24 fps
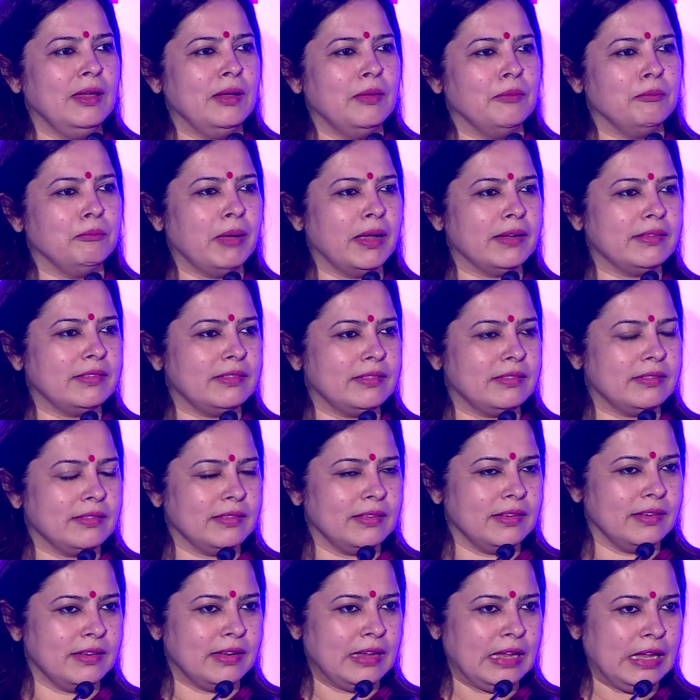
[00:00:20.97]
But
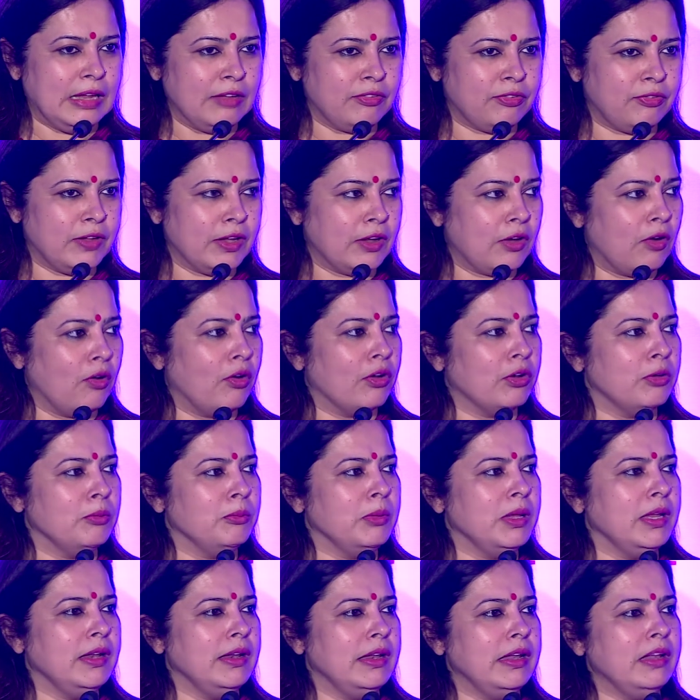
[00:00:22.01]
if
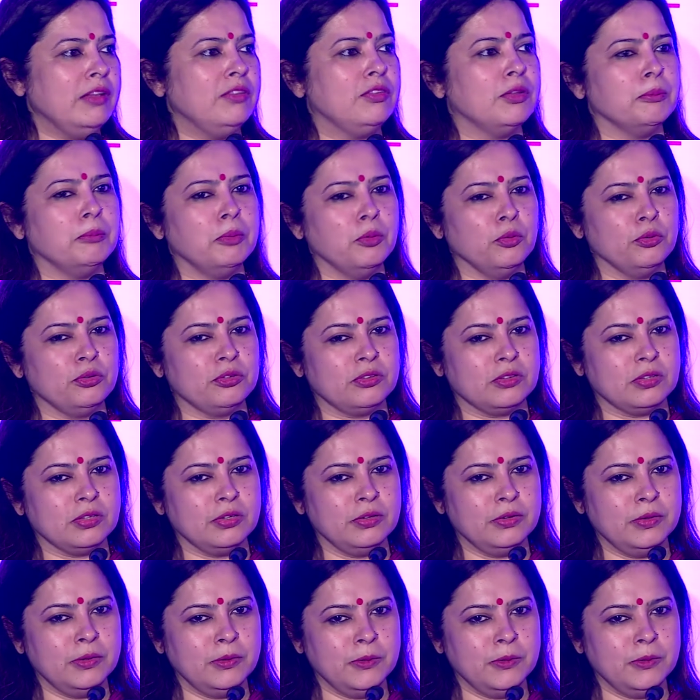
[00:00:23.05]
economy needs a boost,